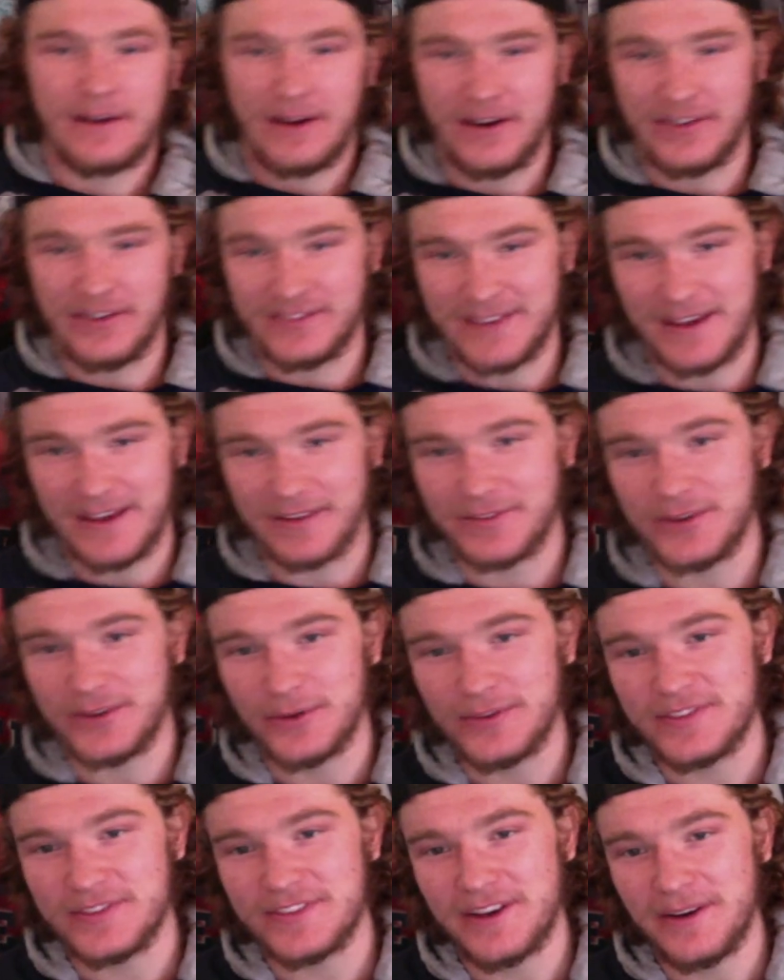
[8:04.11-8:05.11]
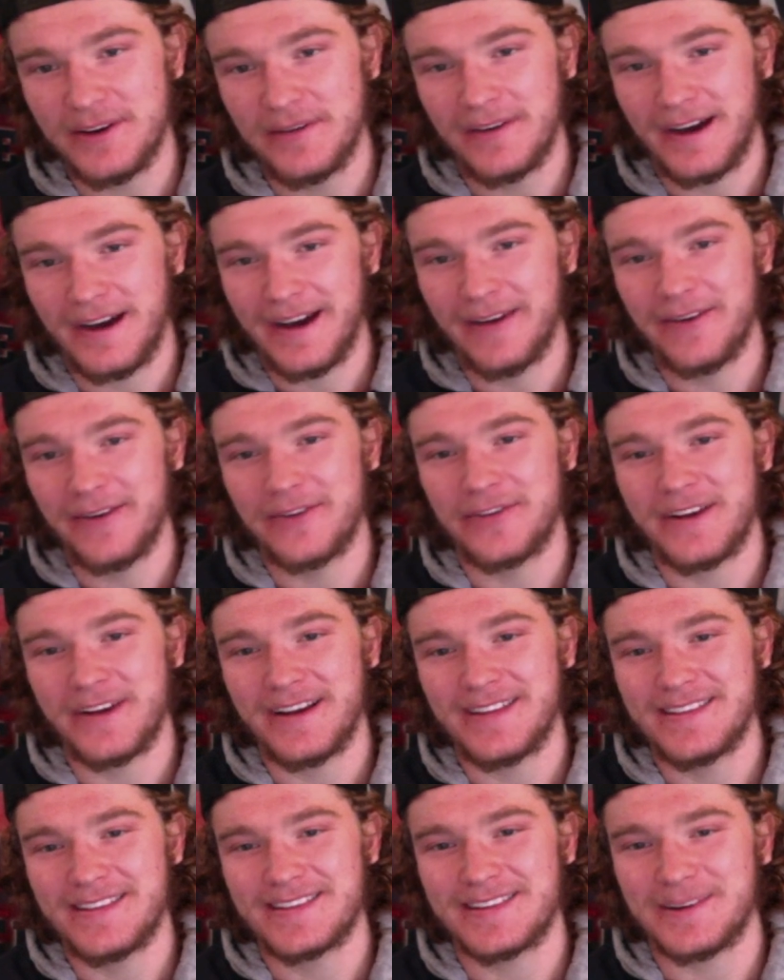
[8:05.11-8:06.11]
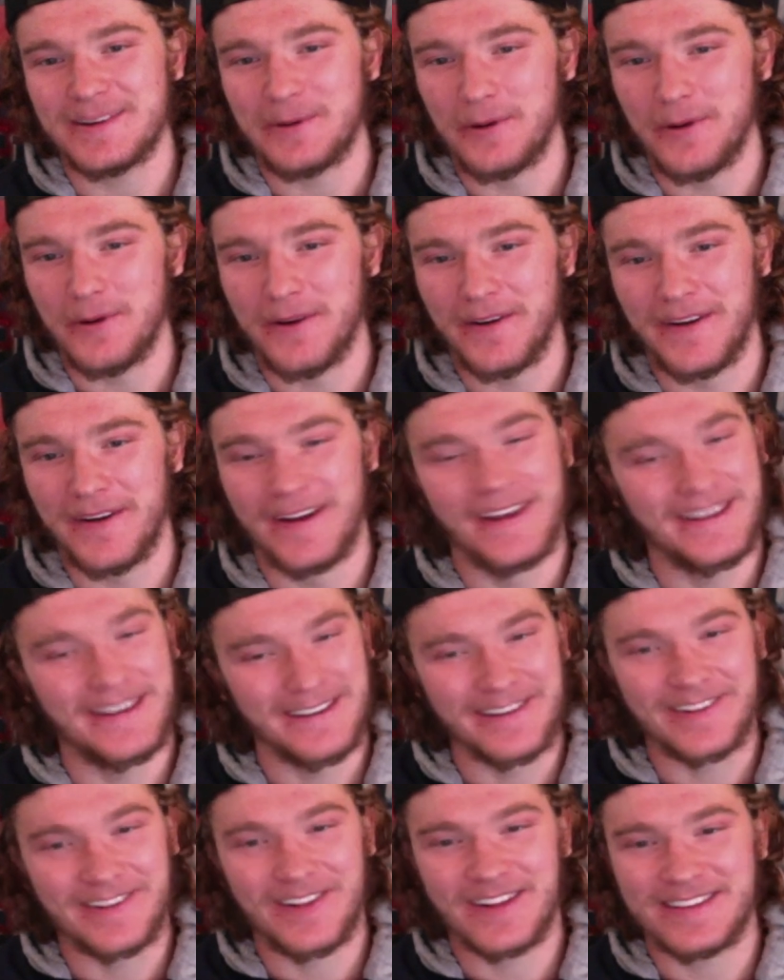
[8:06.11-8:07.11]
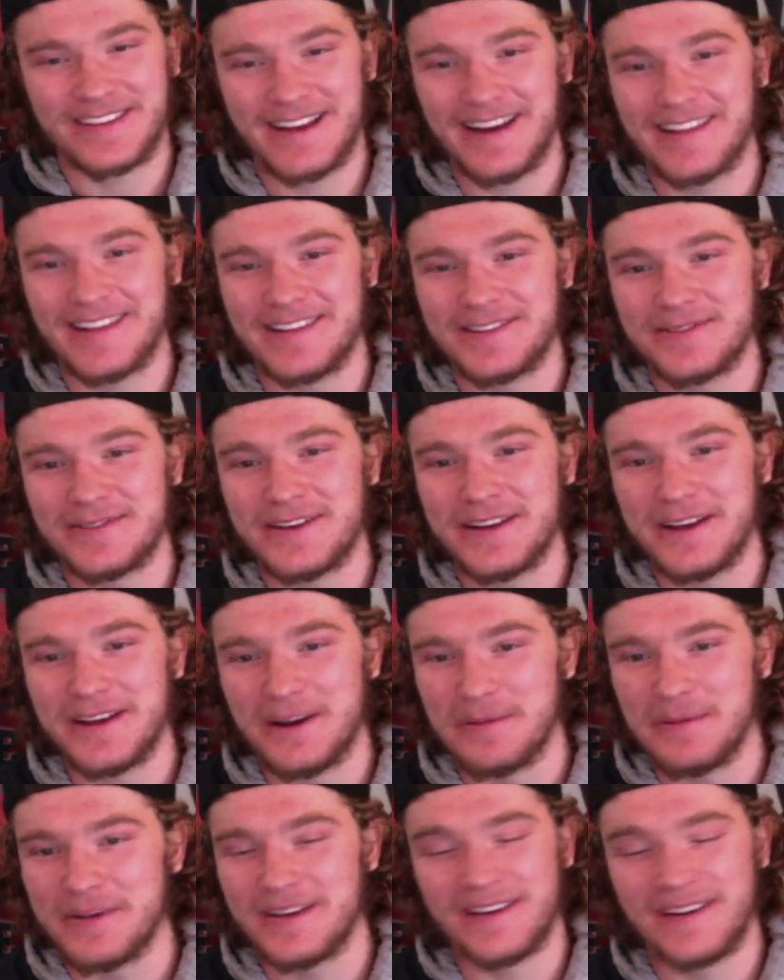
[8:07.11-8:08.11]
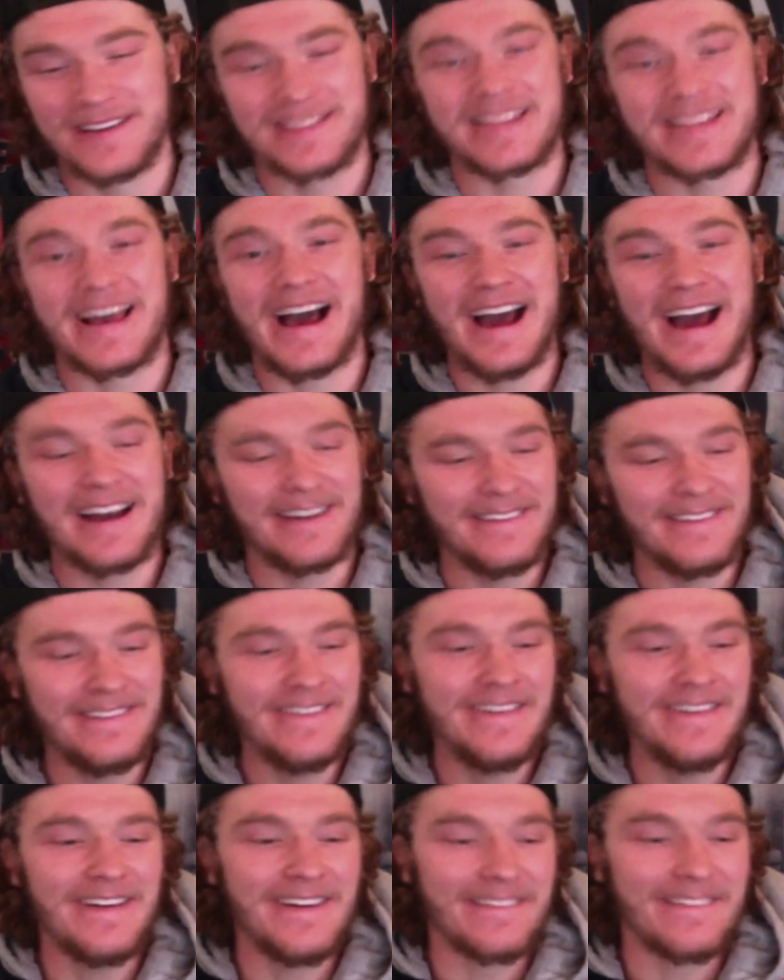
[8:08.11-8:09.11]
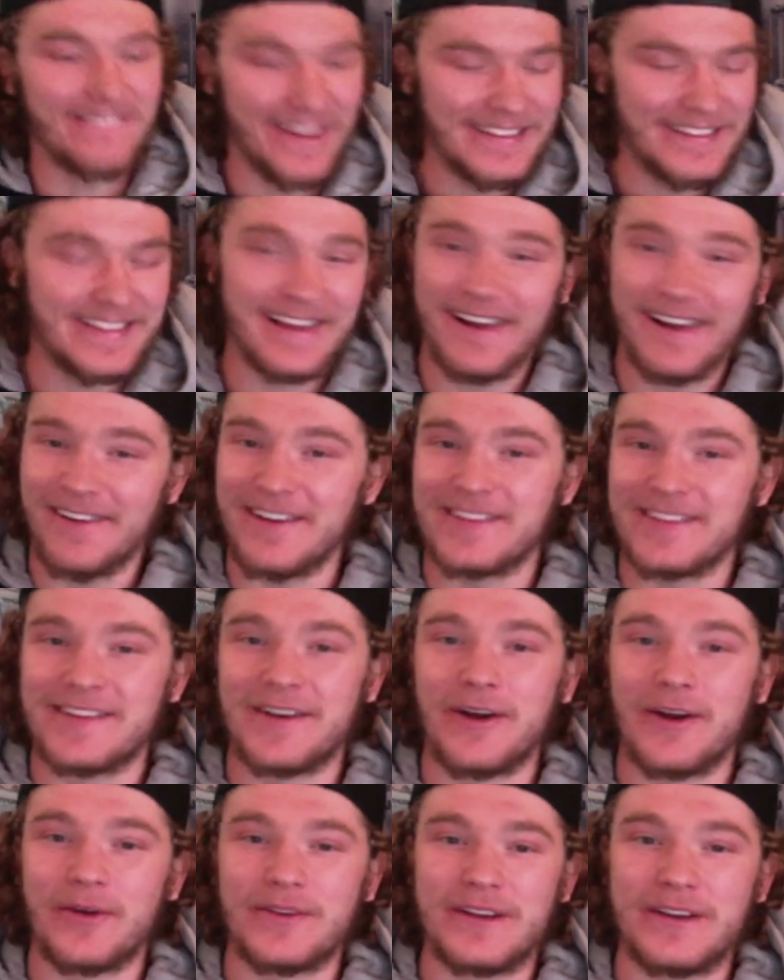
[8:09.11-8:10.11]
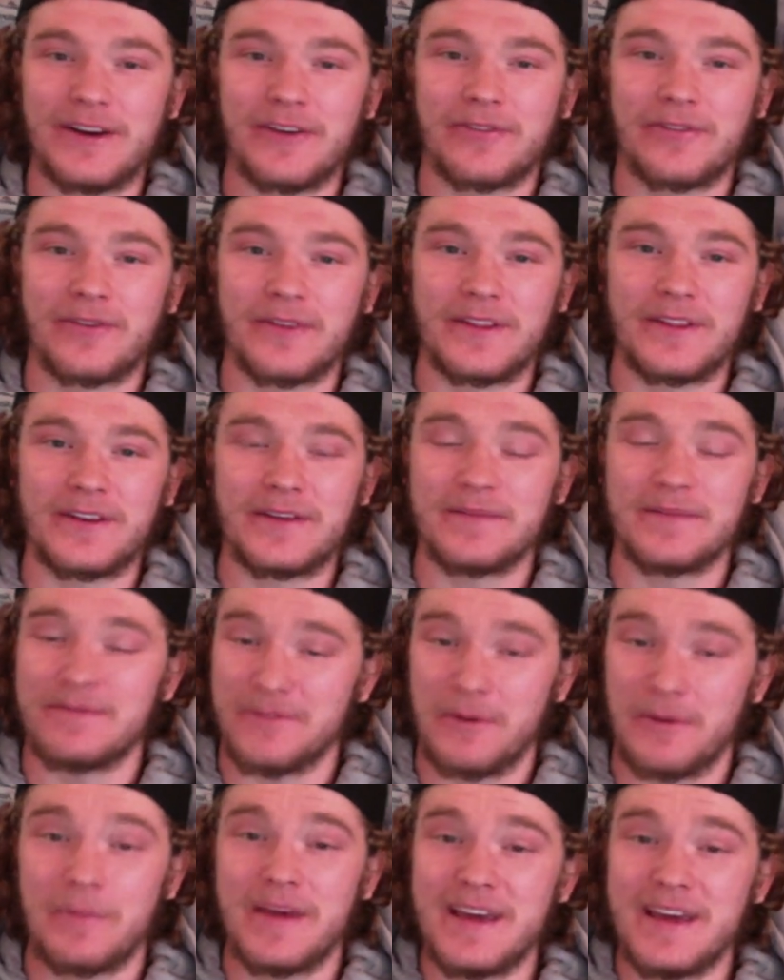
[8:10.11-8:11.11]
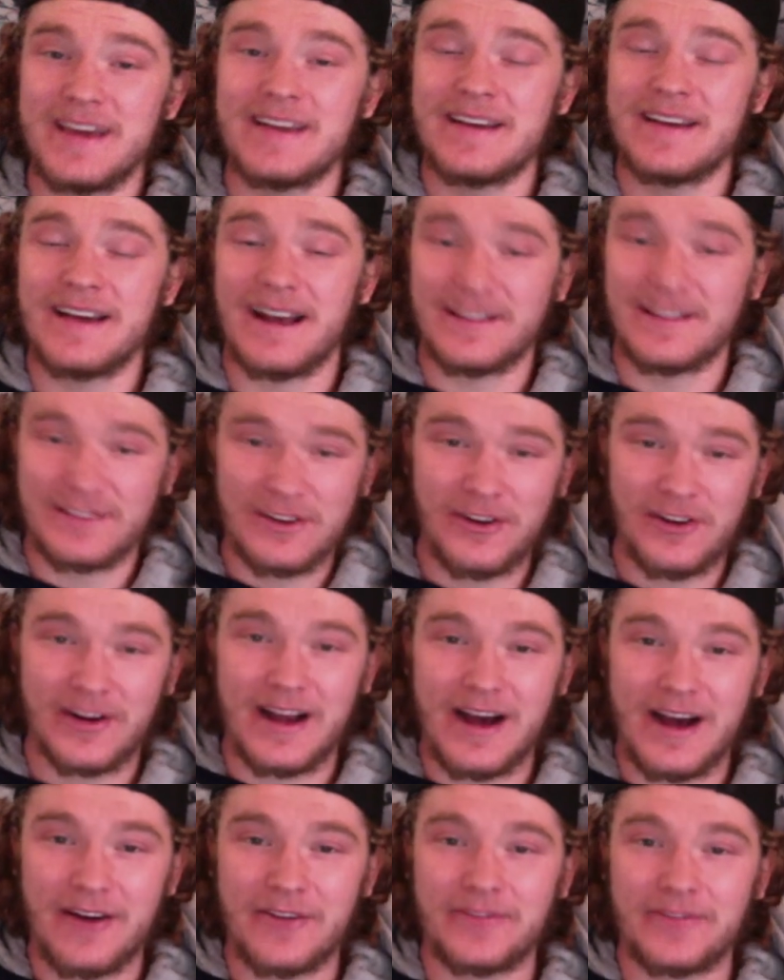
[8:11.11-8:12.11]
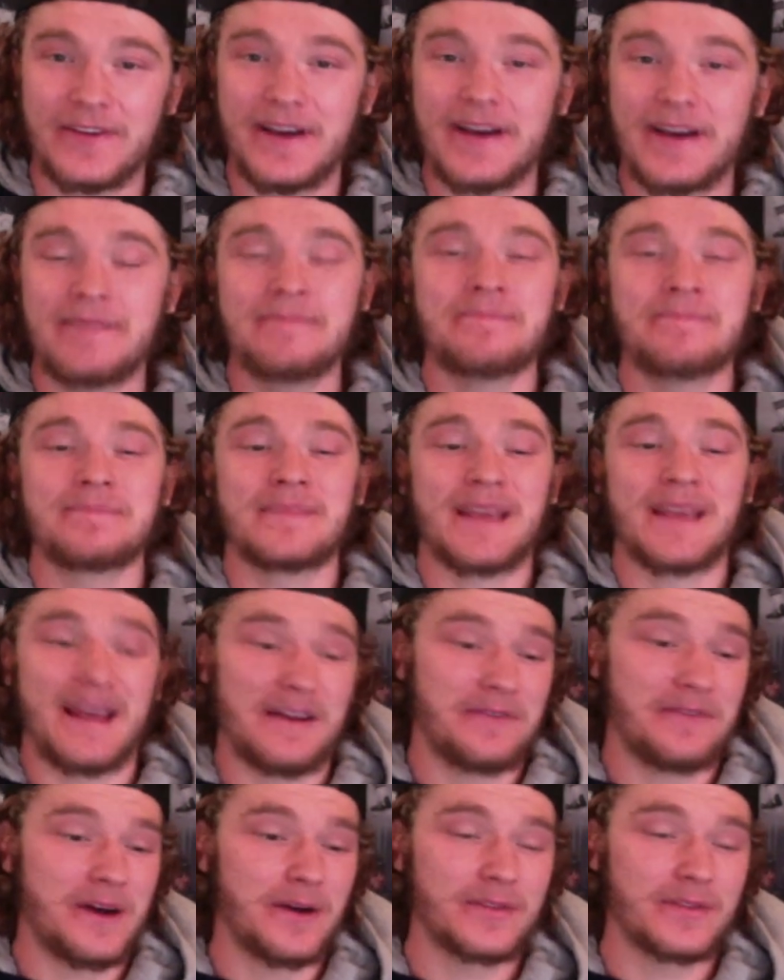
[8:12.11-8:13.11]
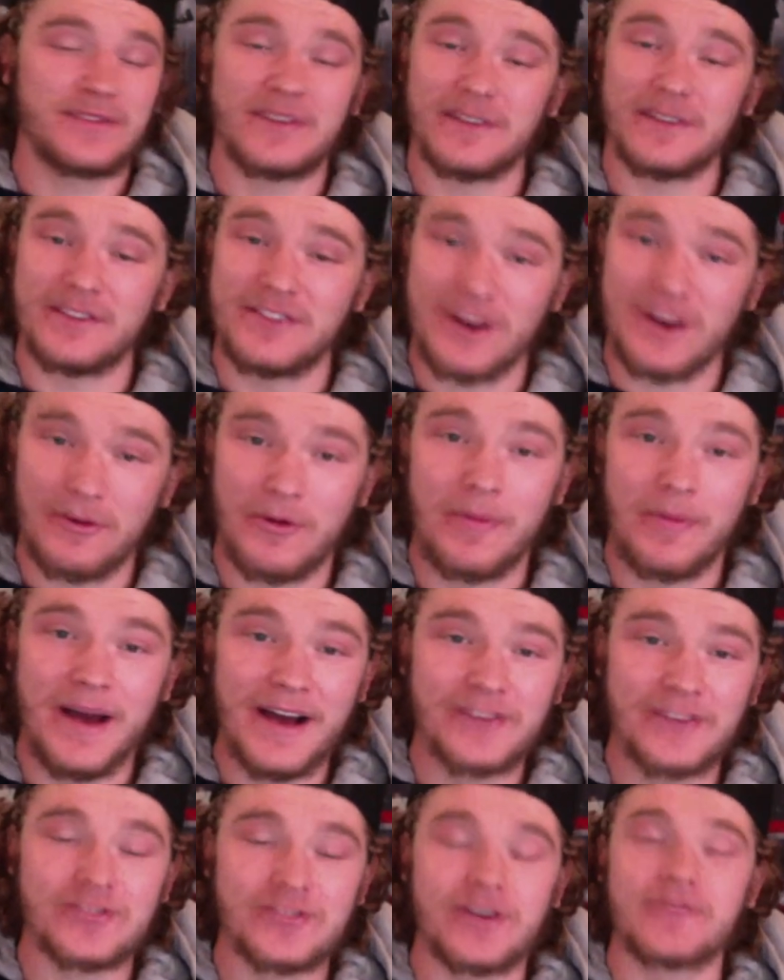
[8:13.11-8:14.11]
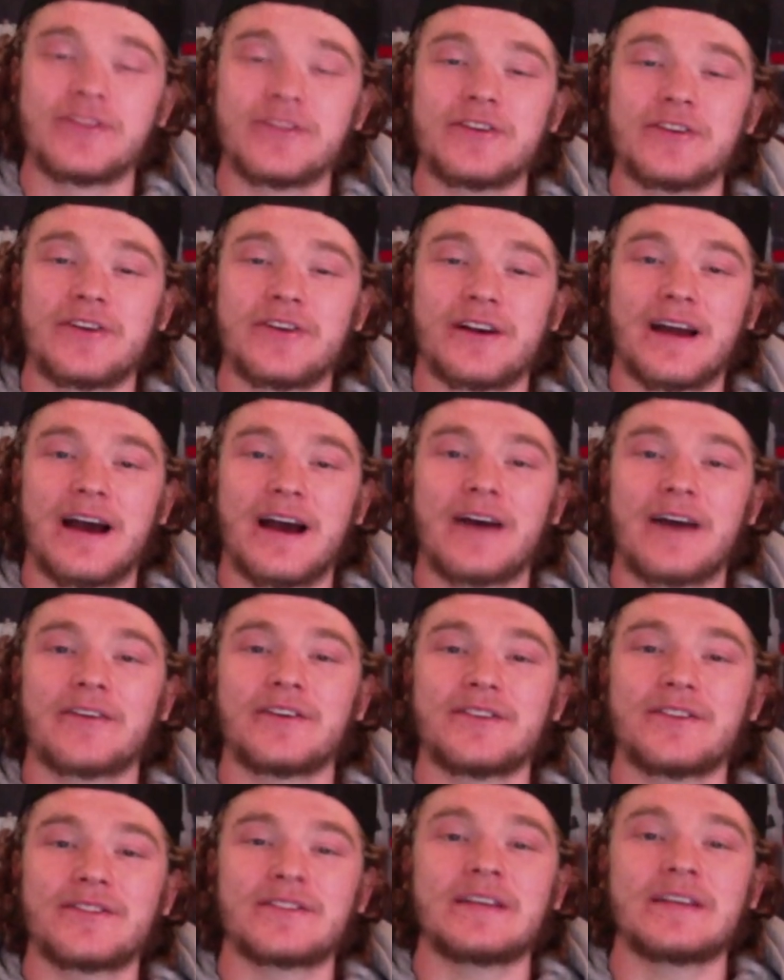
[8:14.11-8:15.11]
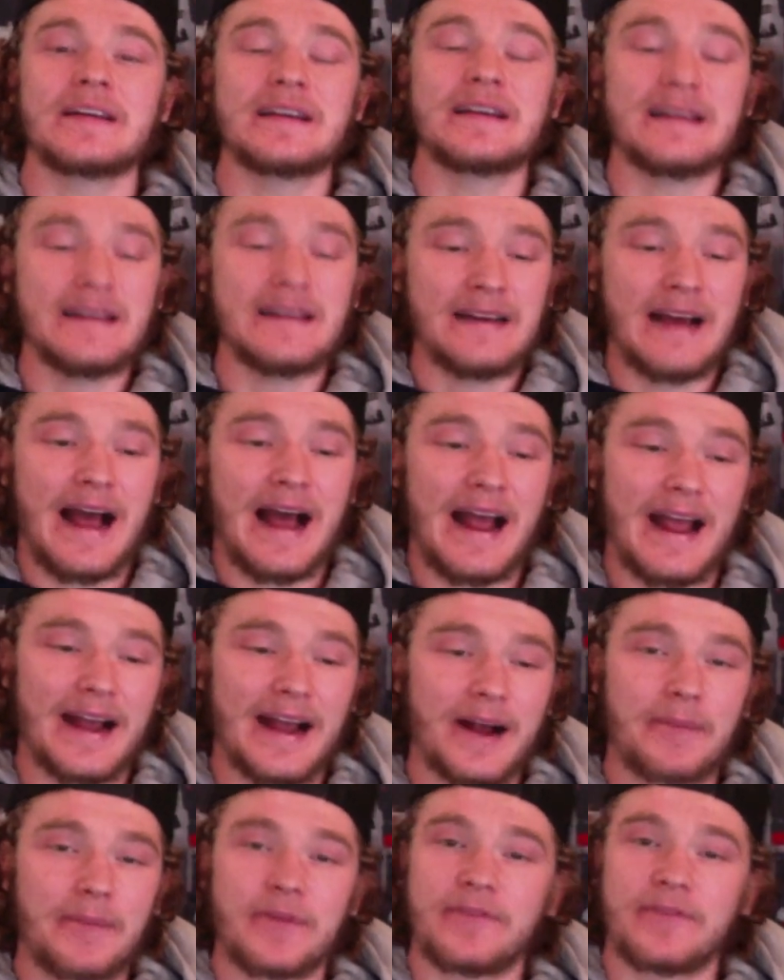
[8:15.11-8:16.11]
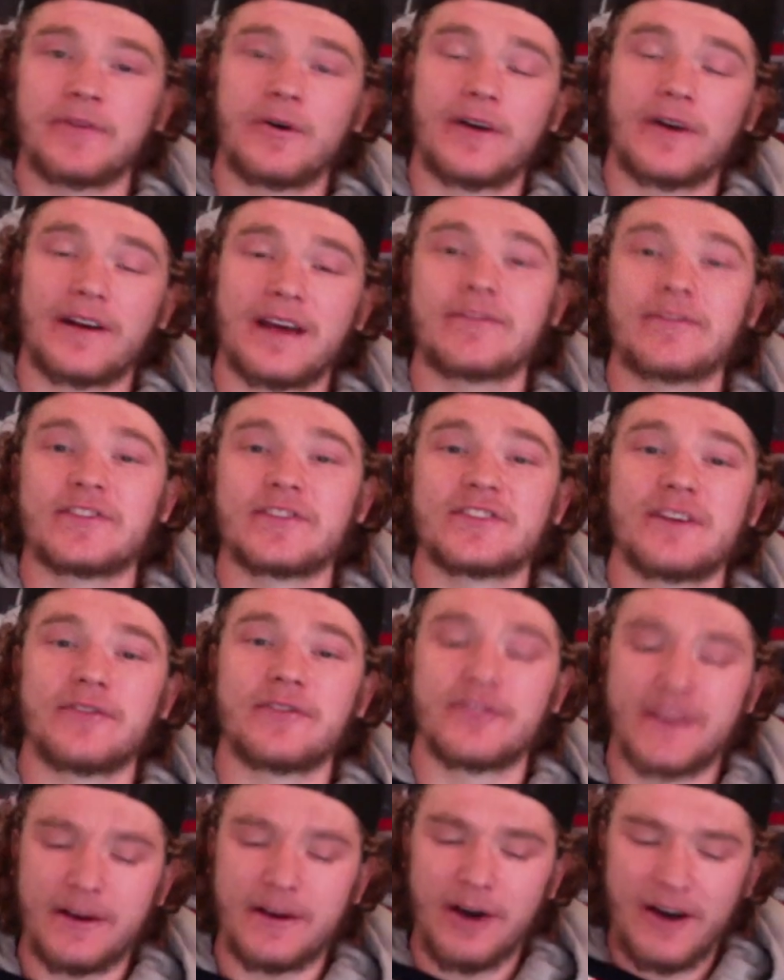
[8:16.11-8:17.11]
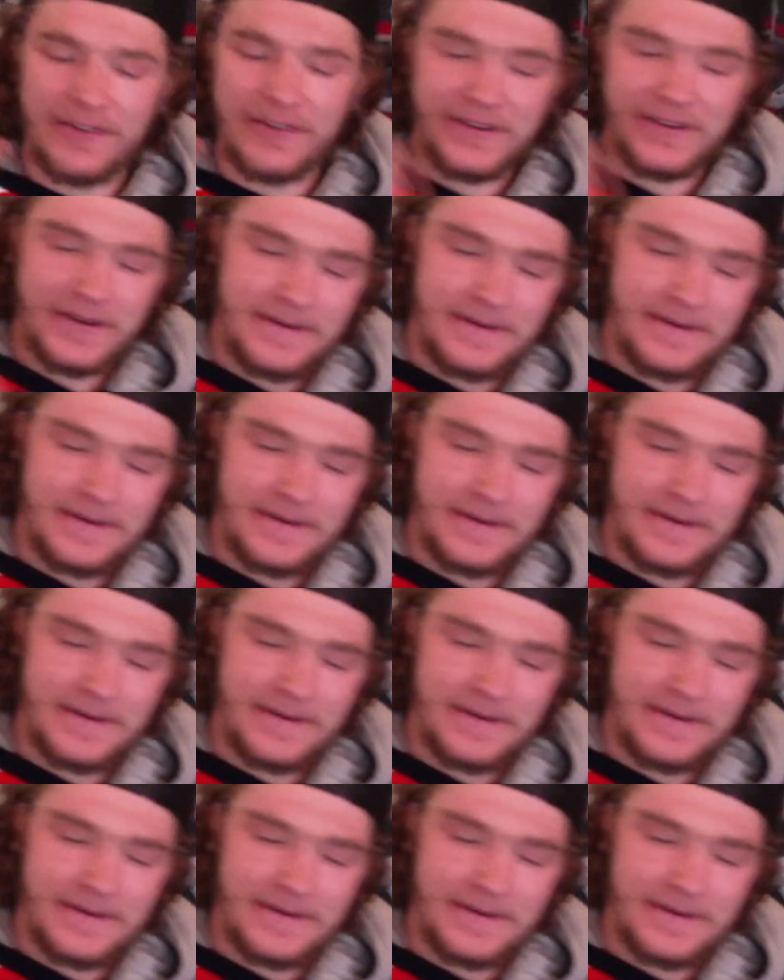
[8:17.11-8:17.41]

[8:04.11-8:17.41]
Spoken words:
Are you staying tuned still, Islander fans? Or you clicked out of this video? Because that right there is a no deal for me as a New York Islander fan. And if I was the general manager of the New York Islanders, I hang up the phone on Kevin Cheveldayoff.